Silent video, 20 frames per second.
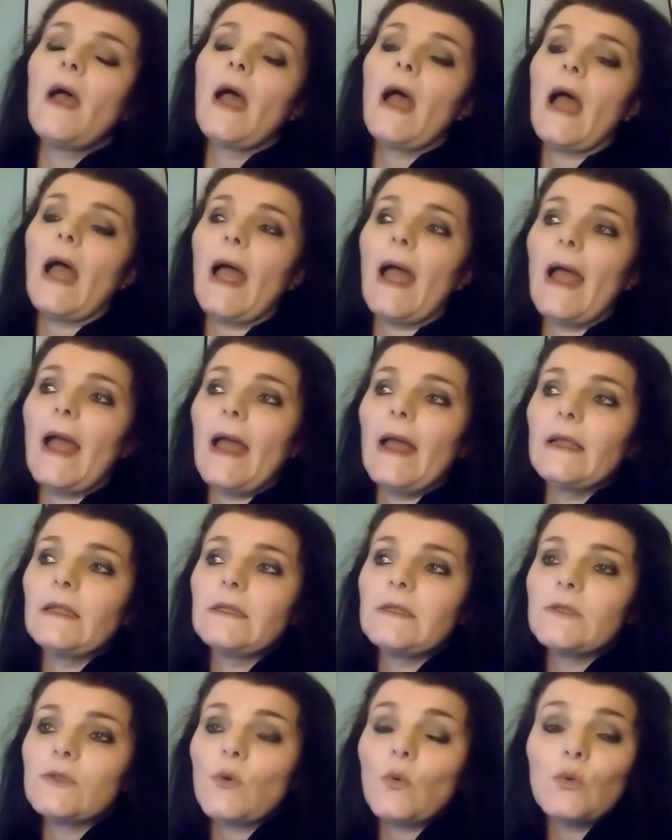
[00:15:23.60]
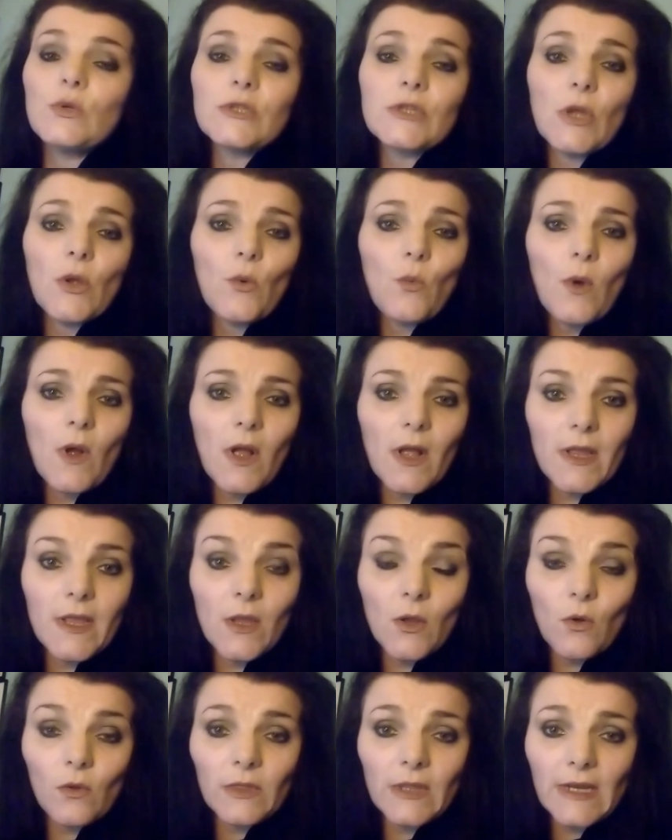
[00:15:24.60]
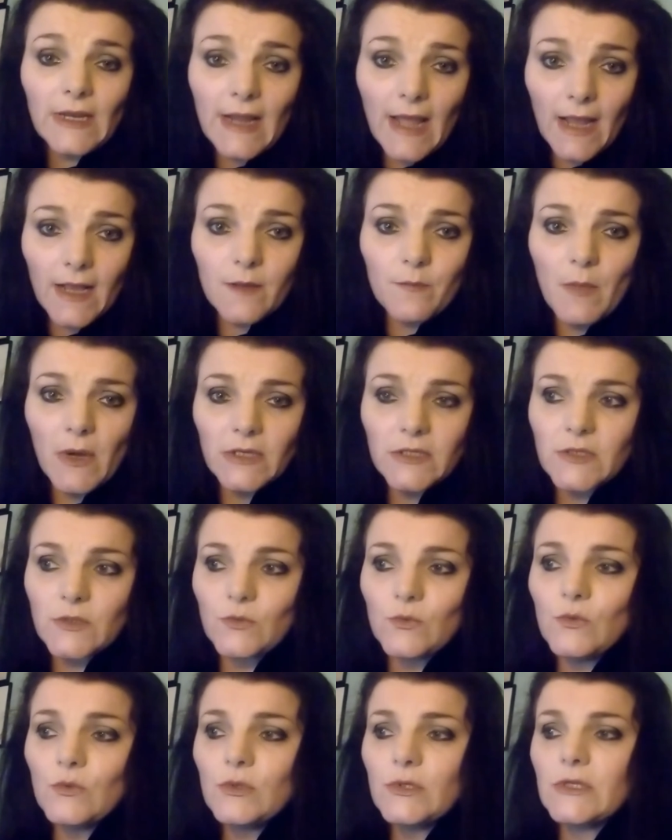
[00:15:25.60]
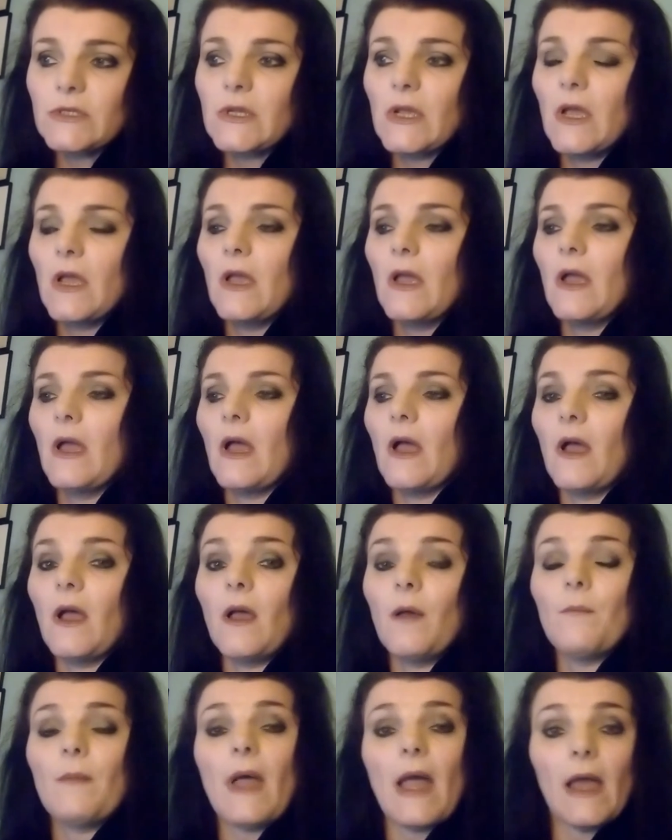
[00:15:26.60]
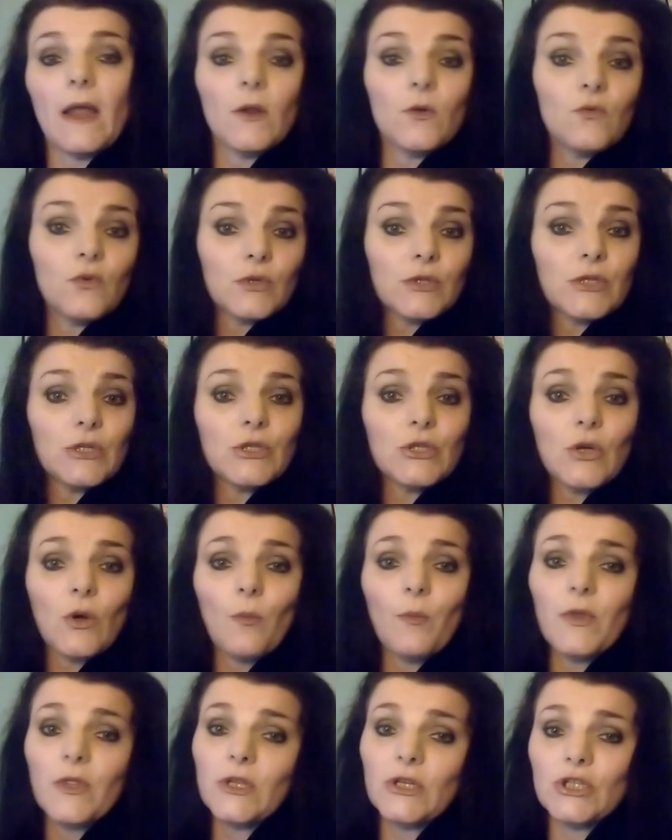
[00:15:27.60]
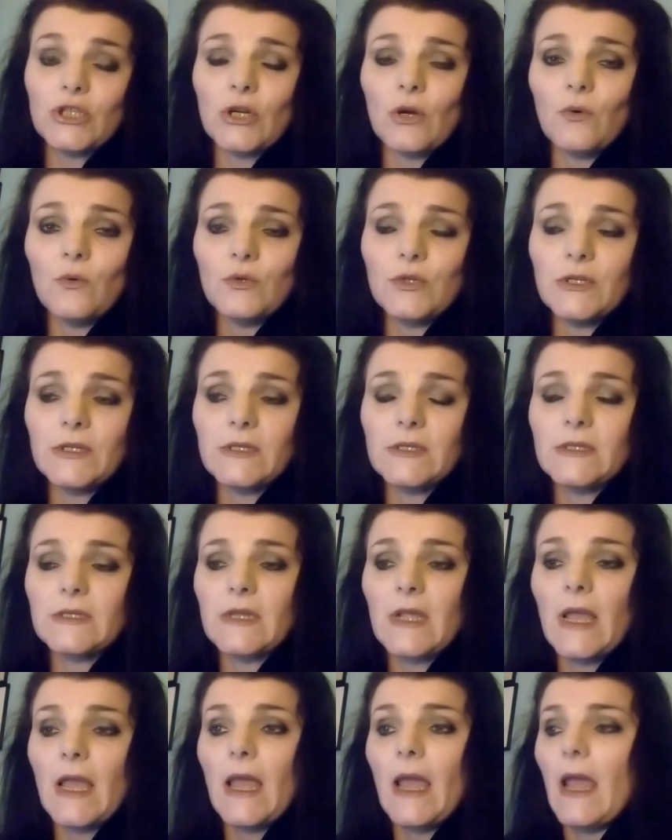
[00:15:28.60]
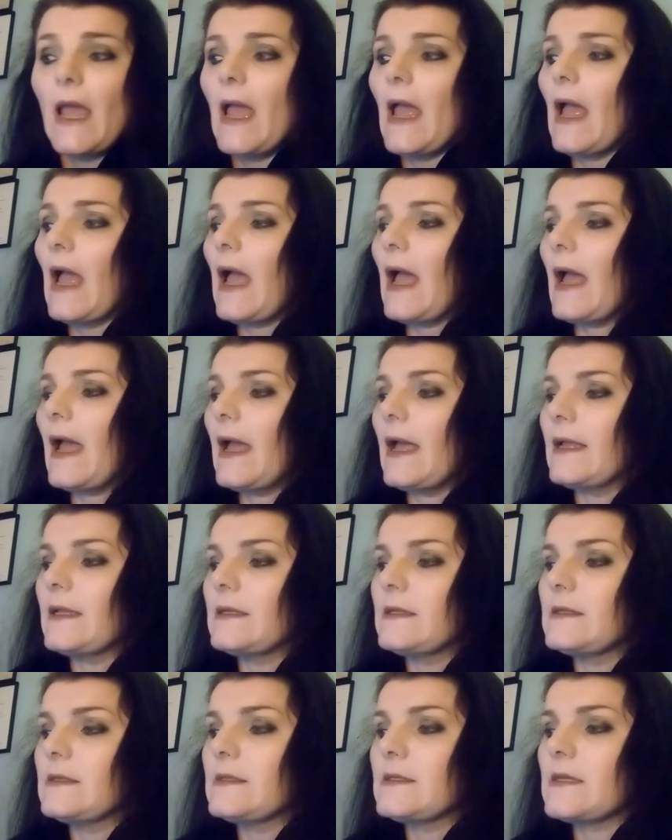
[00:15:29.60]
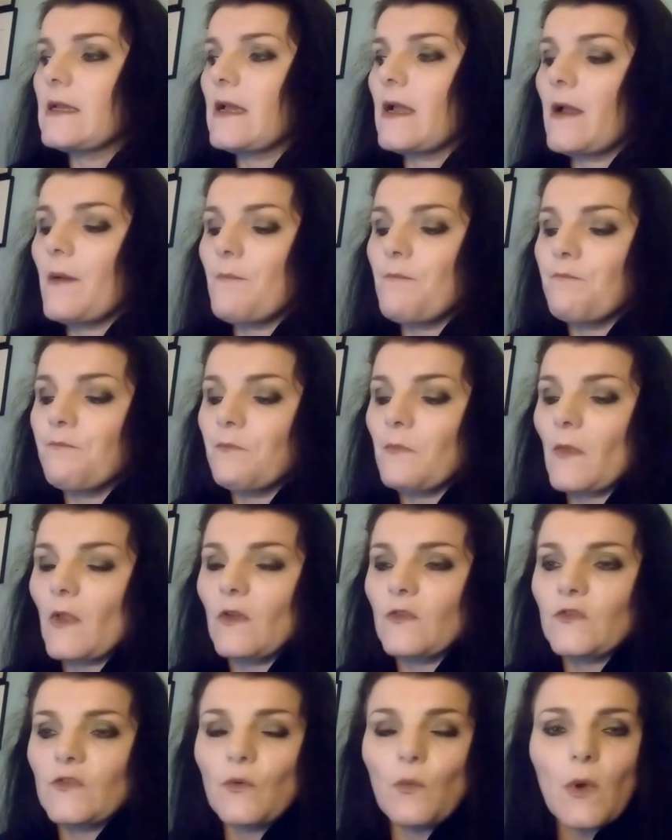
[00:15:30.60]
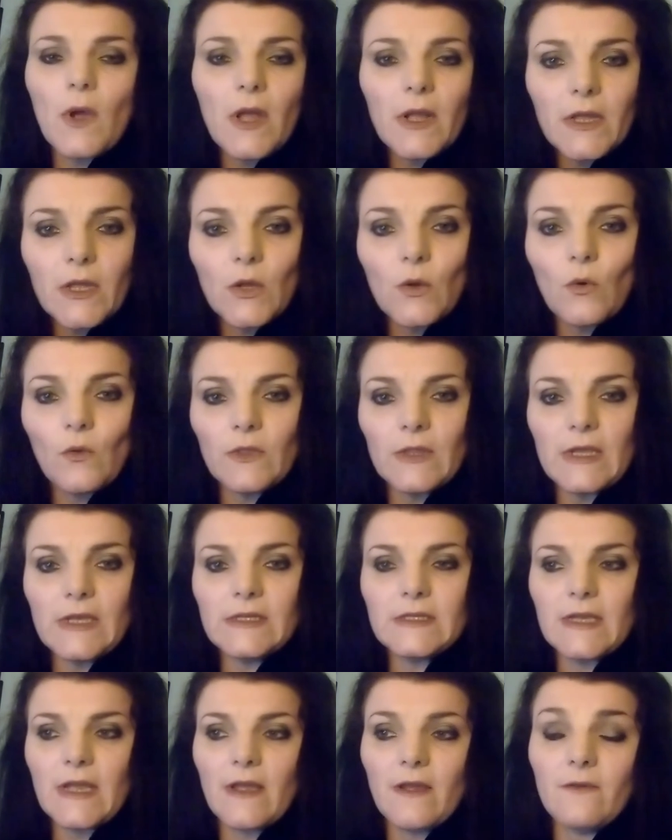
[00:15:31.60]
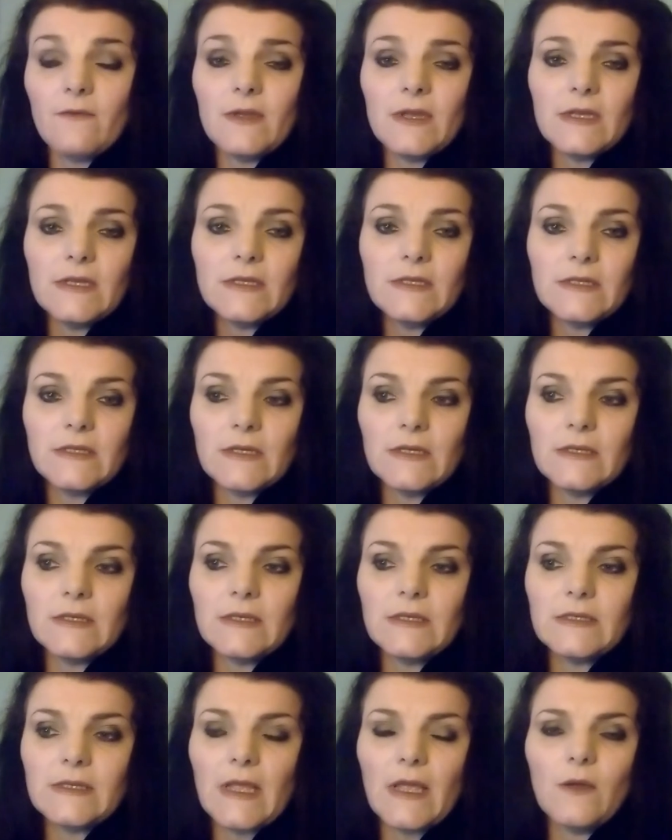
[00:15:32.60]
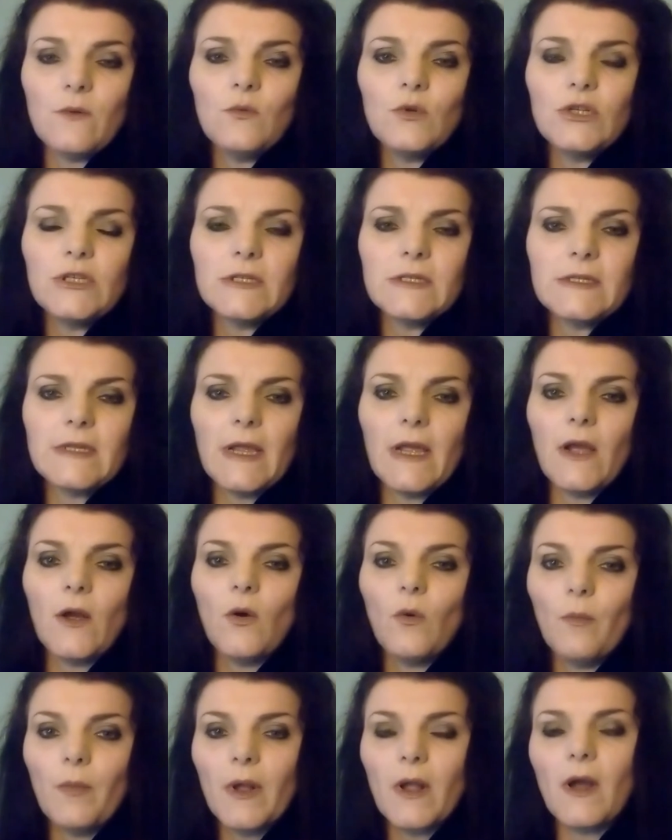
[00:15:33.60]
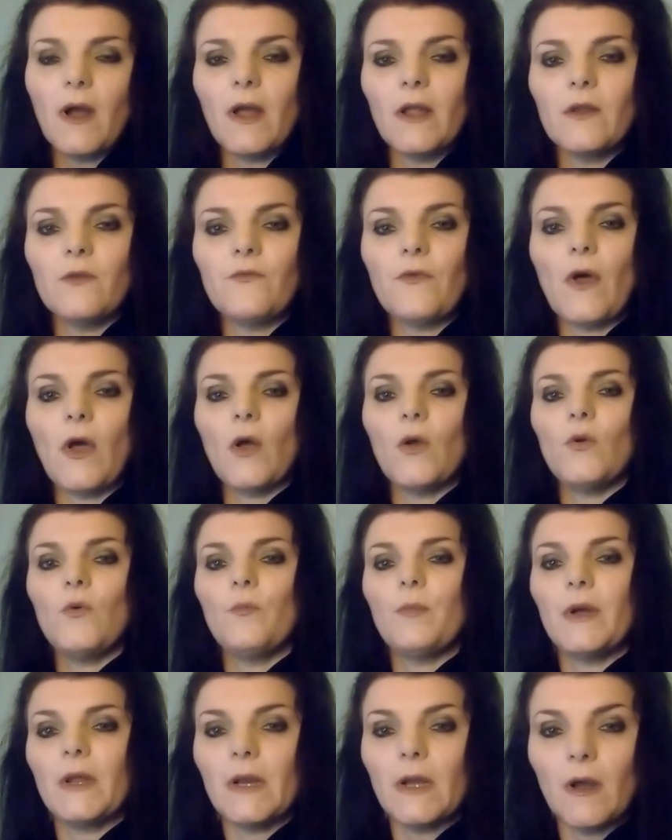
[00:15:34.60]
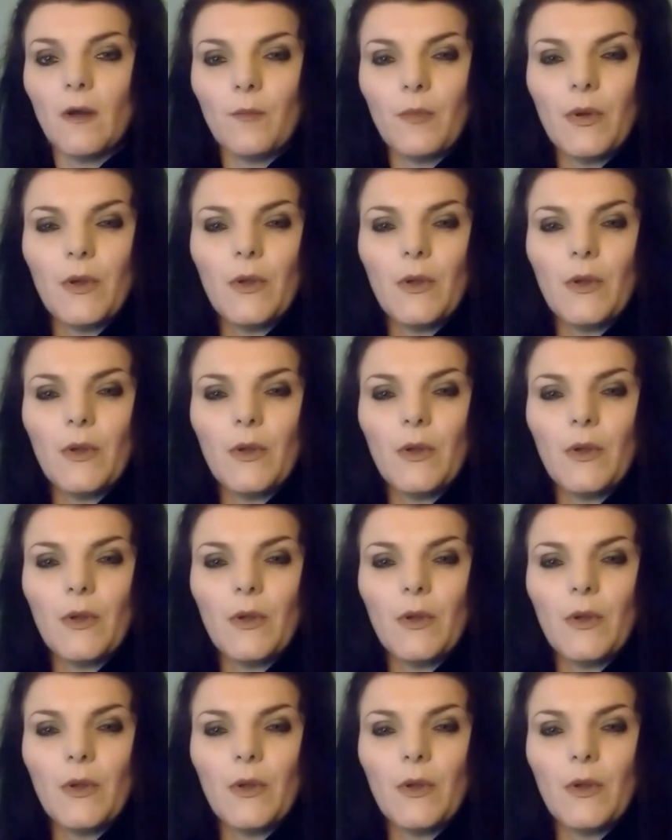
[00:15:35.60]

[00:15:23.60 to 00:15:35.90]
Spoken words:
And also working on the neck muscles and across the top of the shoulders. And so working on these areas, as I say, will just help kind of open up,